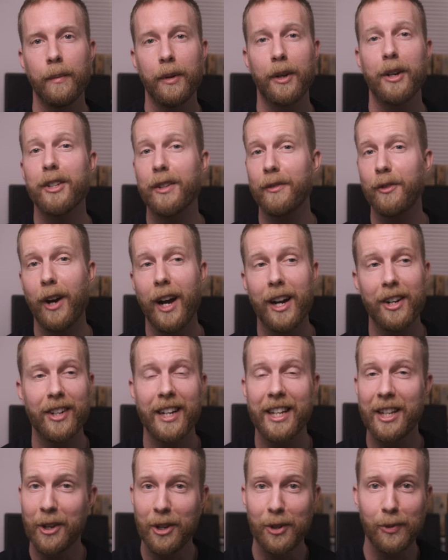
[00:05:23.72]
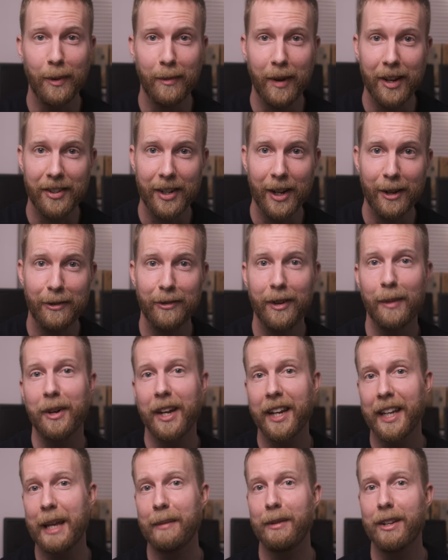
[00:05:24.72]
Because I've not actually used one myself, I'm
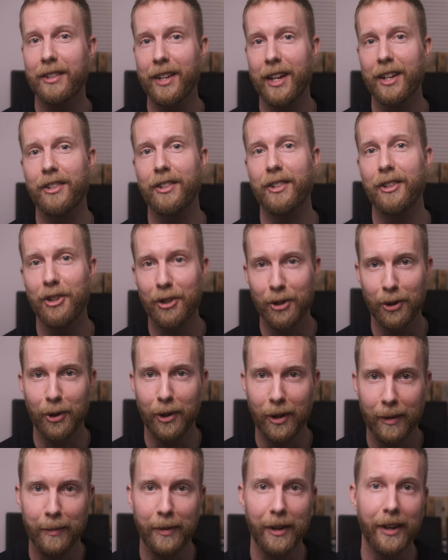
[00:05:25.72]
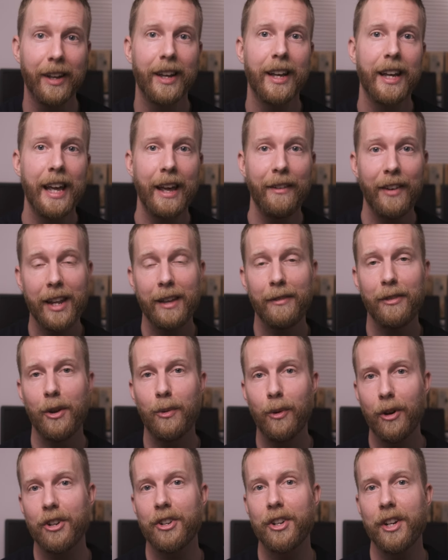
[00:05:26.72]
going to keep this section short, but if any of you
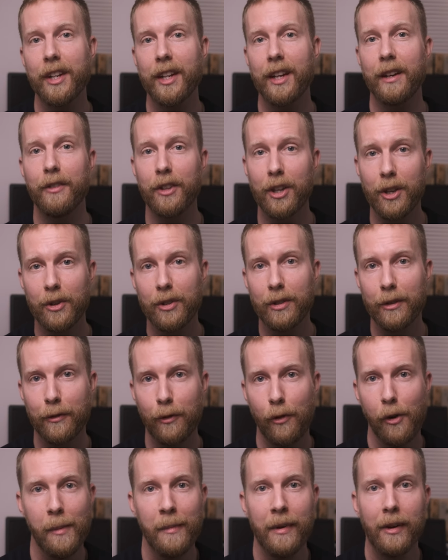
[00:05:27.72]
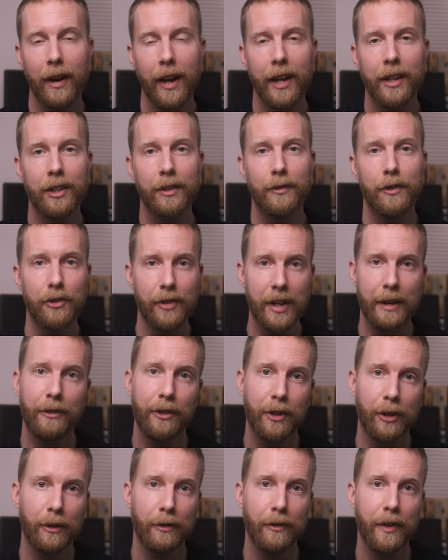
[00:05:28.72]
watching have used a 40mm lens for street
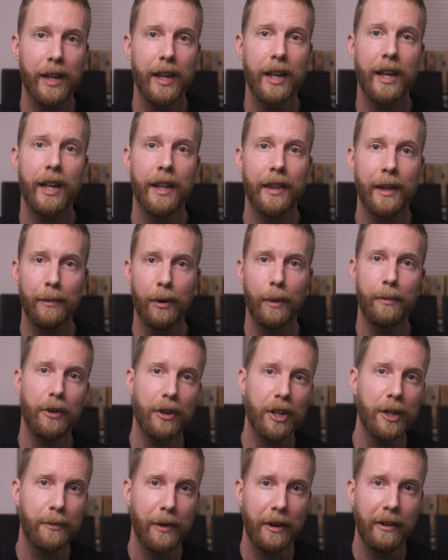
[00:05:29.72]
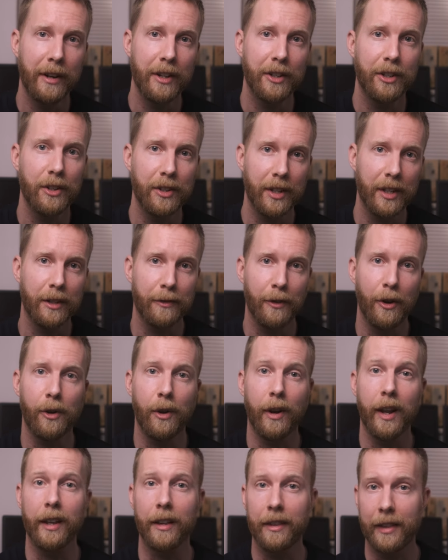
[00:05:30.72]
photography, then pop your experience using this
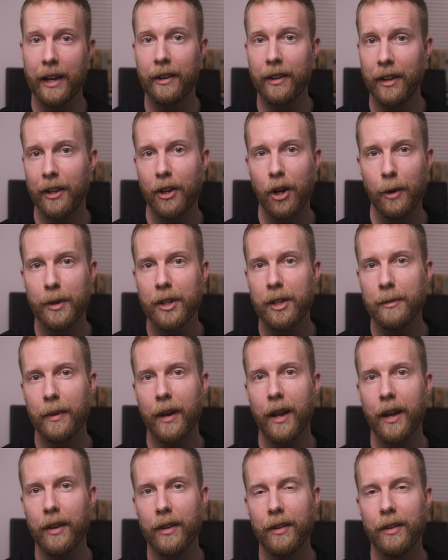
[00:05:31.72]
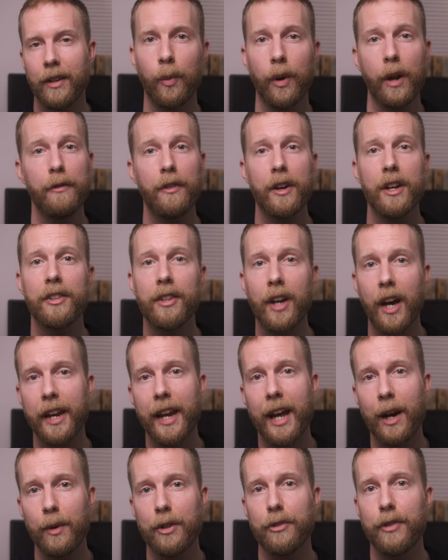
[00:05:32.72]
focal length down in the comments below. When I first started
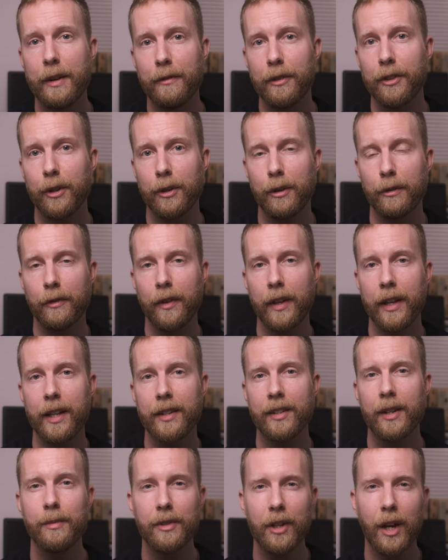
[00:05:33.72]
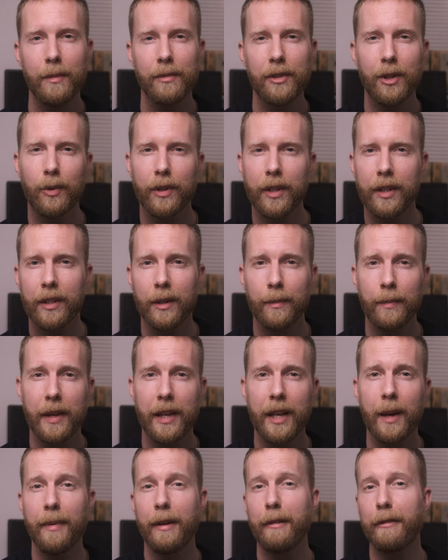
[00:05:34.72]
out with street photography, sometimes I wanted to
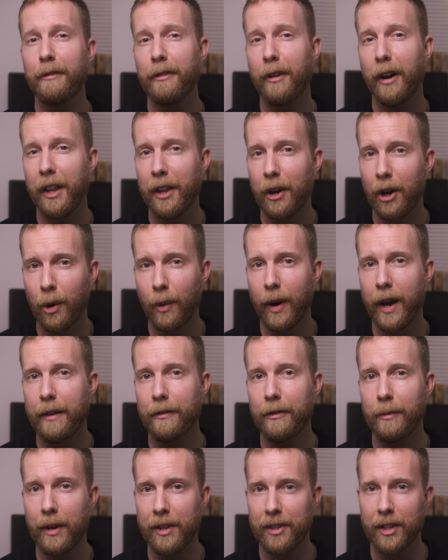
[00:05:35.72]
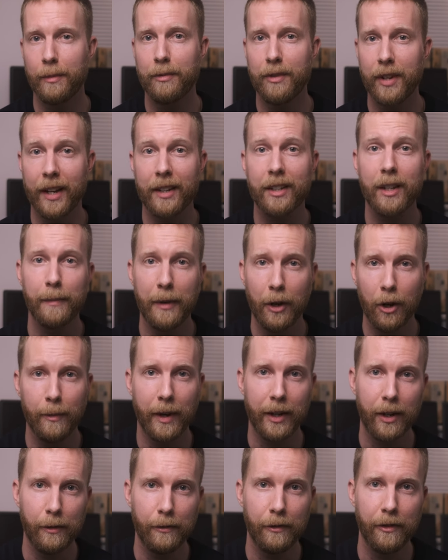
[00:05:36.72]
be a bit further away from my subjects to build
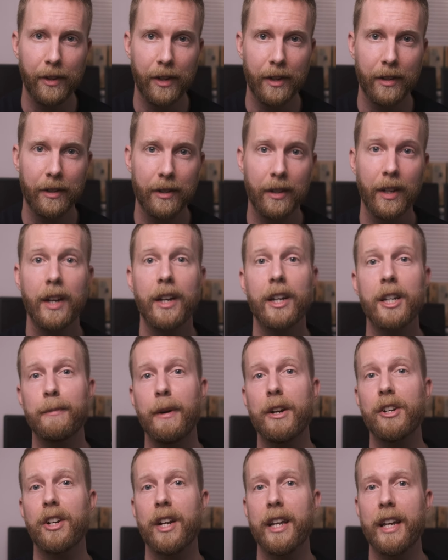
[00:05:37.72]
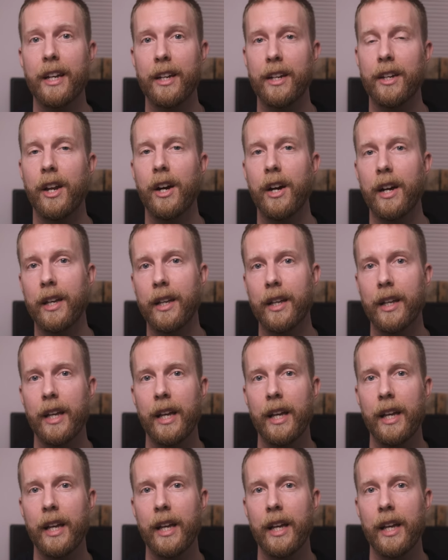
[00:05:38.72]
my confidence, especially at night,